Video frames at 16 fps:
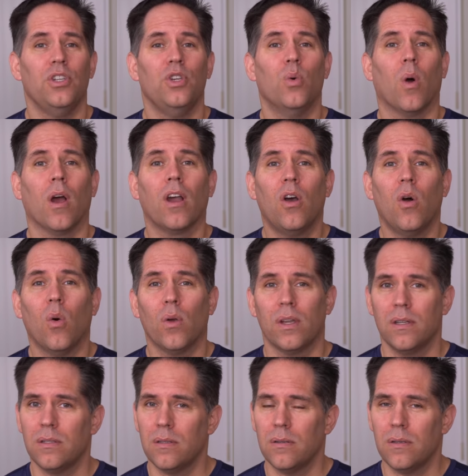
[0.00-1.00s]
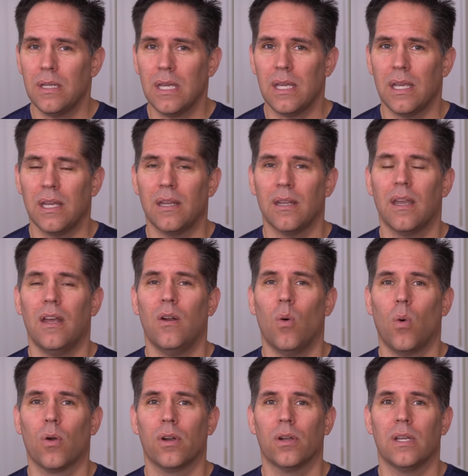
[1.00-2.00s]
you are going to need in
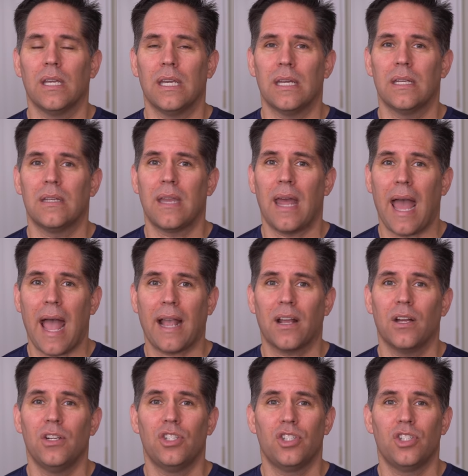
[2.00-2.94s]
order to get tack